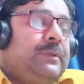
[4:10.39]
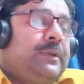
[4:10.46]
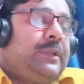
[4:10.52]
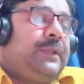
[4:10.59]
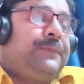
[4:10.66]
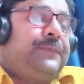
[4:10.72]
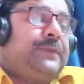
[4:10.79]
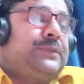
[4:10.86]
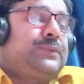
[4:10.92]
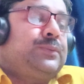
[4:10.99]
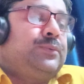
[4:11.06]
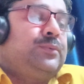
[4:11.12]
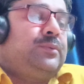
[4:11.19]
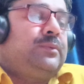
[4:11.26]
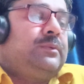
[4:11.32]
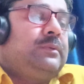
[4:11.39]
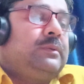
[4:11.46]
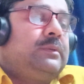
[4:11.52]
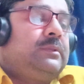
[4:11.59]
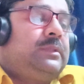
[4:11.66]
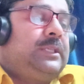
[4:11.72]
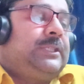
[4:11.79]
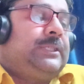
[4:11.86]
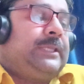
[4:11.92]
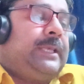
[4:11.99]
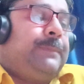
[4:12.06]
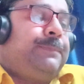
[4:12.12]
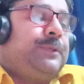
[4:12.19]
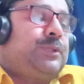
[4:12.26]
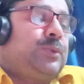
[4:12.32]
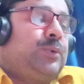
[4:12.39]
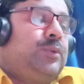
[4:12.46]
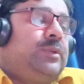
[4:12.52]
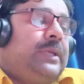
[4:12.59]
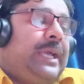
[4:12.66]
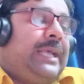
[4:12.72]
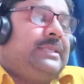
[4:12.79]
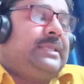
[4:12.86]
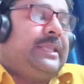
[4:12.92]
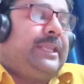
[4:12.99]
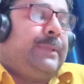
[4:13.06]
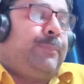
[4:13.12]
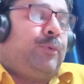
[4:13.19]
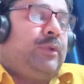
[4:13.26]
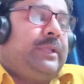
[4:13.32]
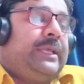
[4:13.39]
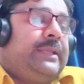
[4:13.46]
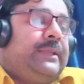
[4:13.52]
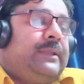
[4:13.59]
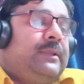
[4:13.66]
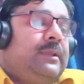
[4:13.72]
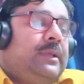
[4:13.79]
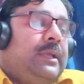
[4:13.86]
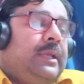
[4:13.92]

refer to this episode as a Napoleon